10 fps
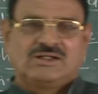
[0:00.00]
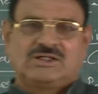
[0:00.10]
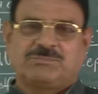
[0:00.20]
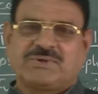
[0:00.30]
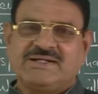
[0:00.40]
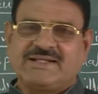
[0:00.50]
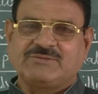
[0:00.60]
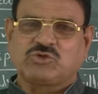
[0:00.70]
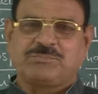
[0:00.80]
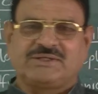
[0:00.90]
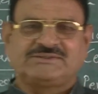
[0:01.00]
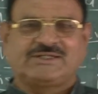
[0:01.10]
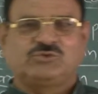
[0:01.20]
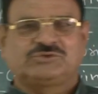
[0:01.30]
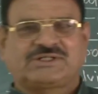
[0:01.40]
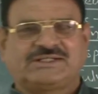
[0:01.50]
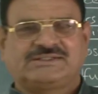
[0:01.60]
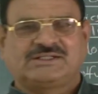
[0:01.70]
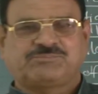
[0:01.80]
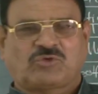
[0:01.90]
different types of fungi used in
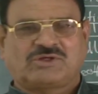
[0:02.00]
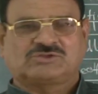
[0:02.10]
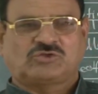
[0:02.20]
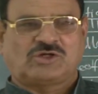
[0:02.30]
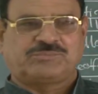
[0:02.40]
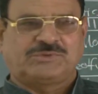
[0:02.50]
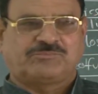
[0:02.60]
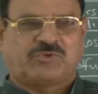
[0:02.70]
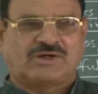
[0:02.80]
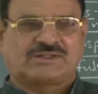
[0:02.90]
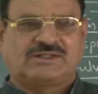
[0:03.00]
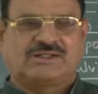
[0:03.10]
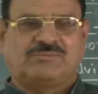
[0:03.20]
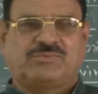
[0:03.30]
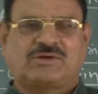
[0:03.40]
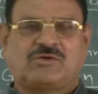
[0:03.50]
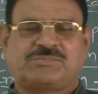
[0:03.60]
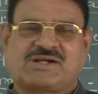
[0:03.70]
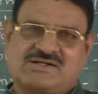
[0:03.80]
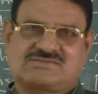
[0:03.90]
the production of important number of
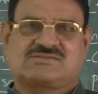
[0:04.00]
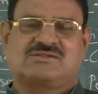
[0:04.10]
drugs.